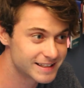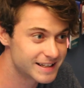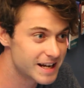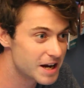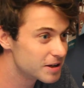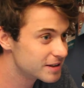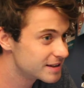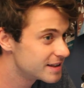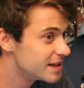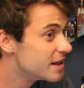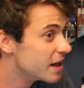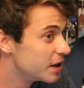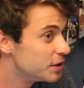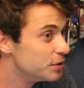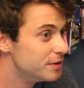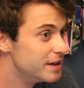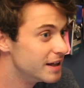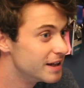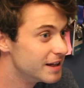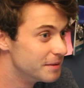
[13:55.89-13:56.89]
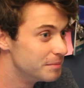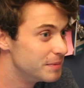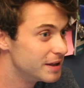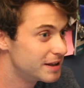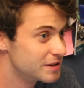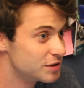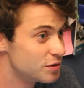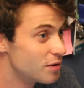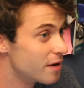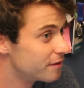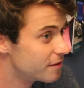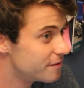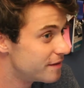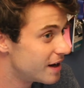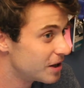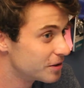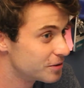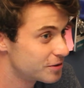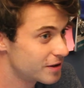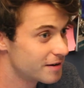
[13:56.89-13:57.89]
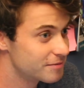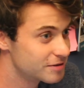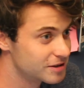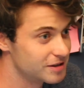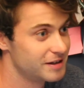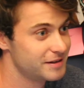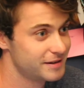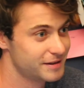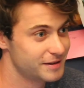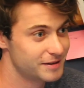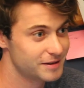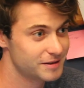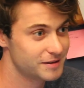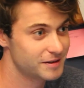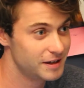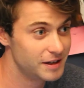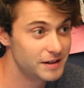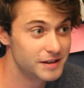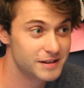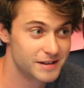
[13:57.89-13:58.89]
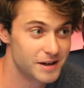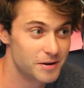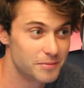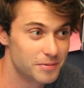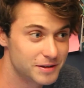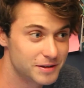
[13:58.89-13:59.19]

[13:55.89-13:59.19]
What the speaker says: guarantee that you did because you have a valid driver's license in the state of